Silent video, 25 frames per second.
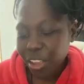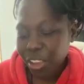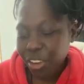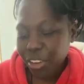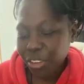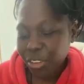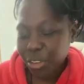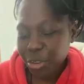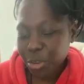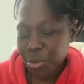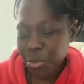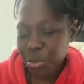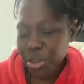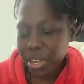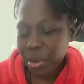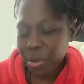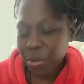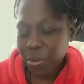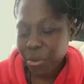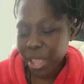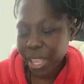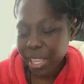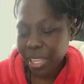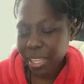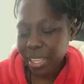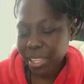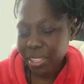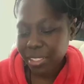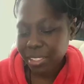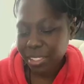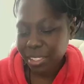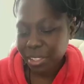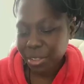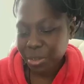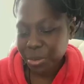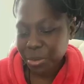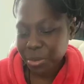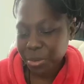Do what
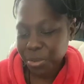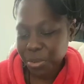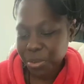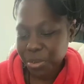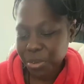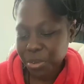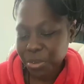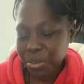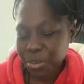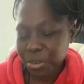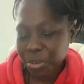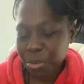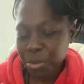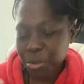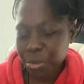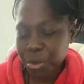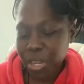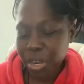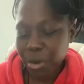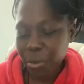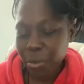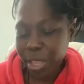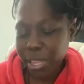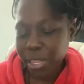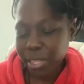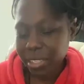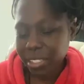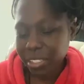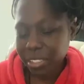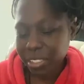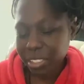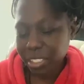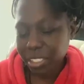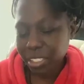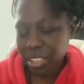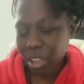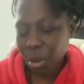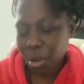awakens
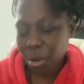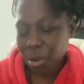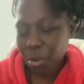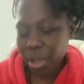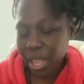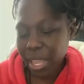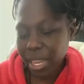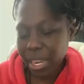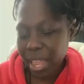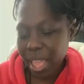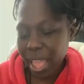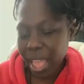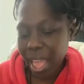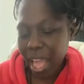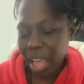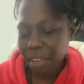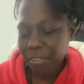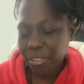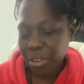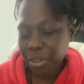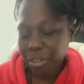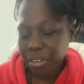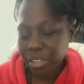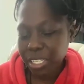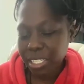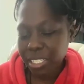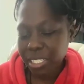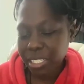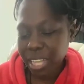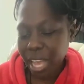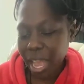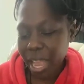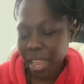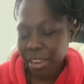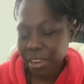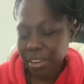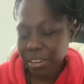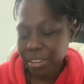your soul, and have your
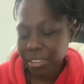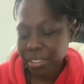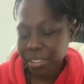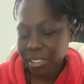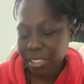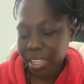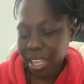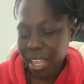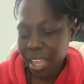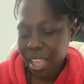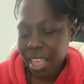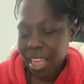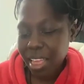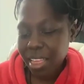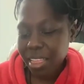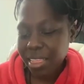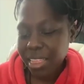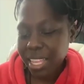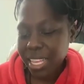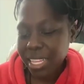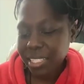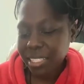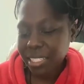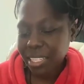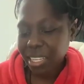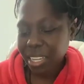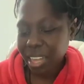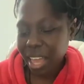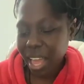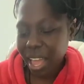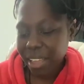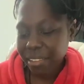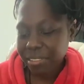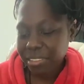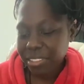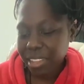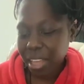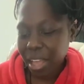desires. This
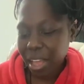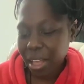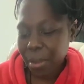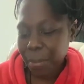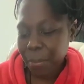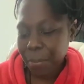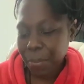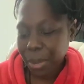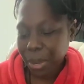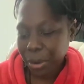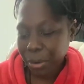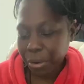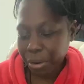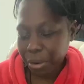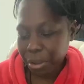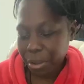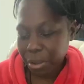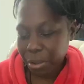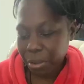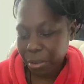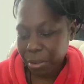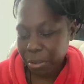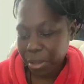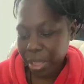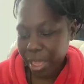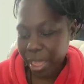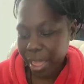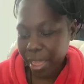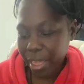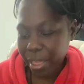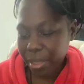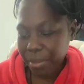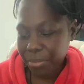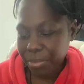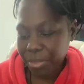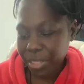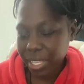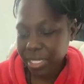life's miracle,
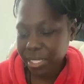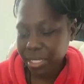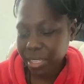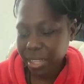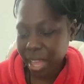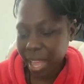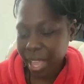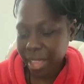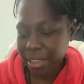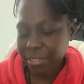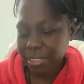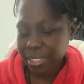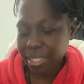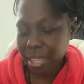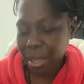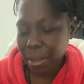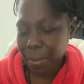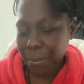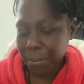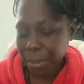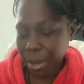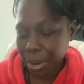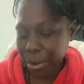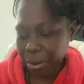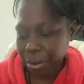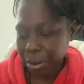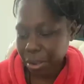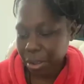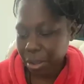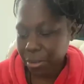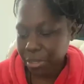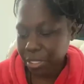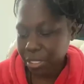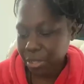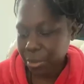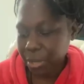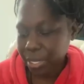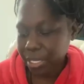okay? This life's
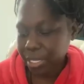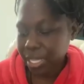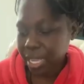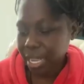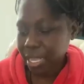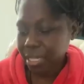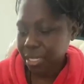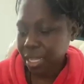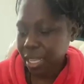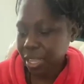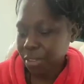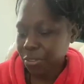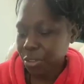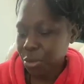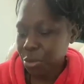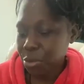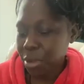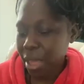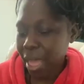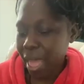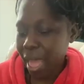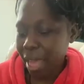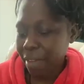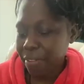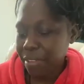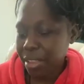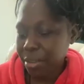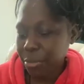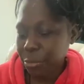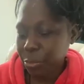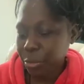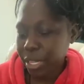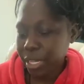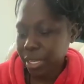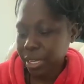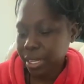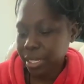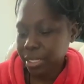miracle. So it says, if you haven't
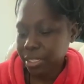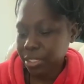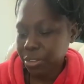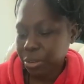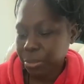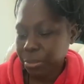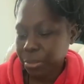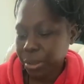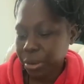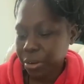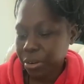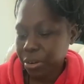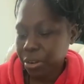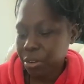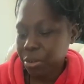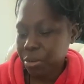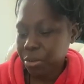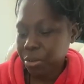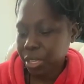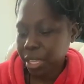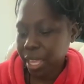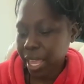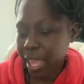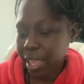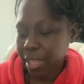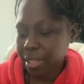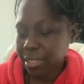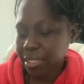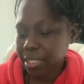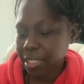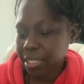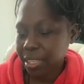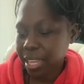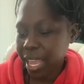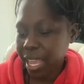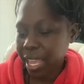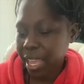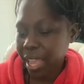witnessed your miracle yet,
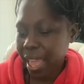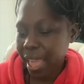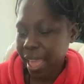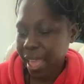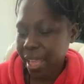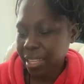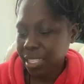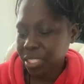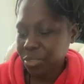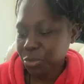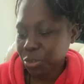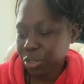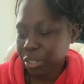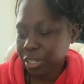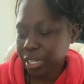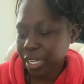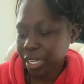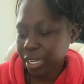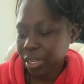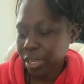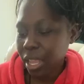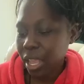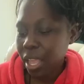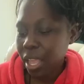today ask for it.